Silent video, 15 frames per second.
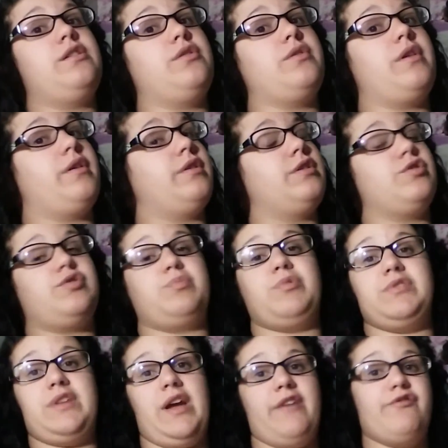you're
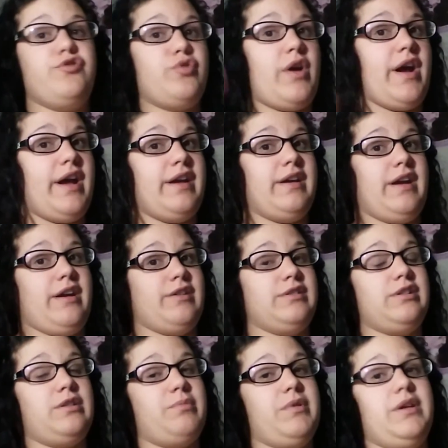supposed to have dry hair a
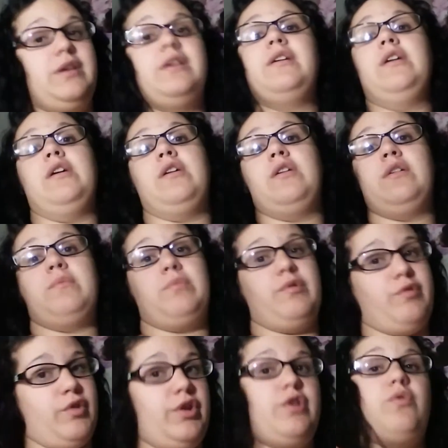little bit
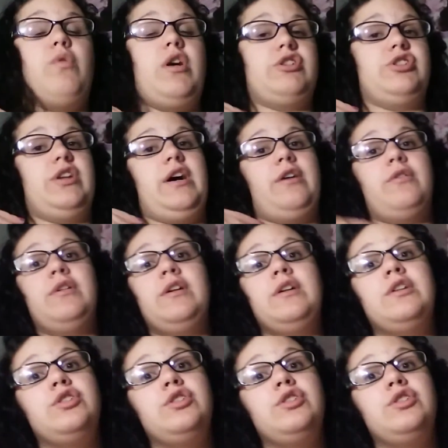before you can wash it out.